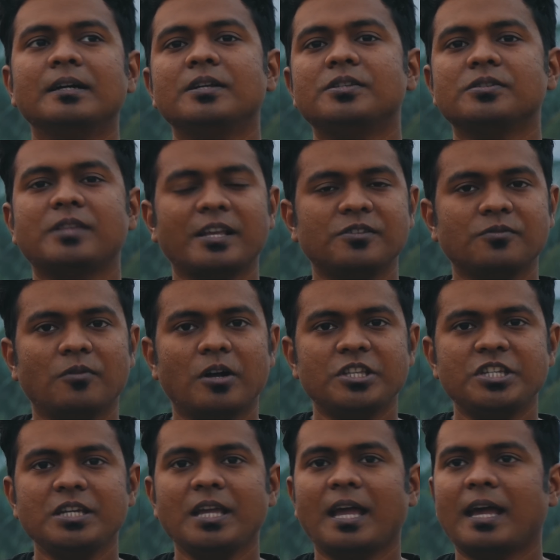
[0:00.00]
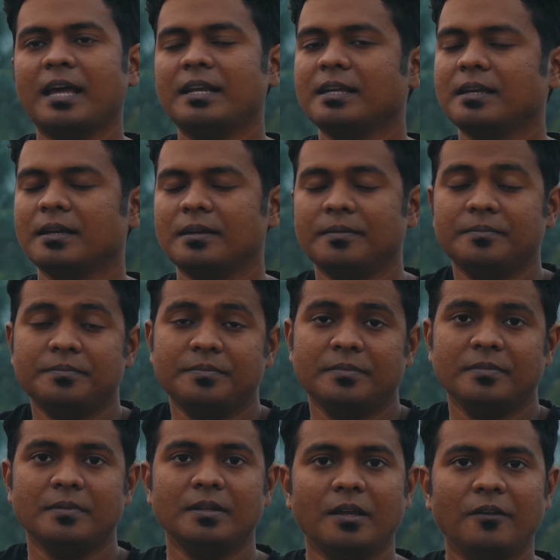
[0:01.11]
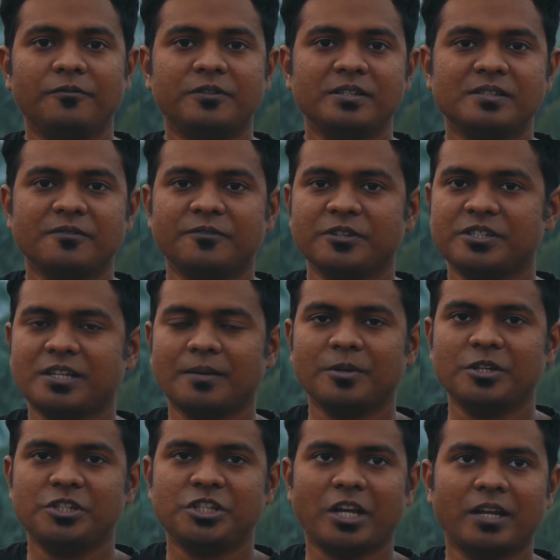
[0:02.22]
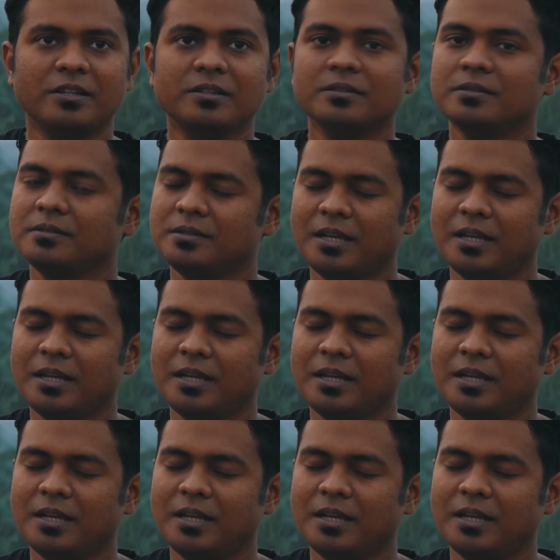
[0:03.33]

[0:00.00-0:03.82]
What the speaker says: So thanks for watching, and if this is the first time on your channel,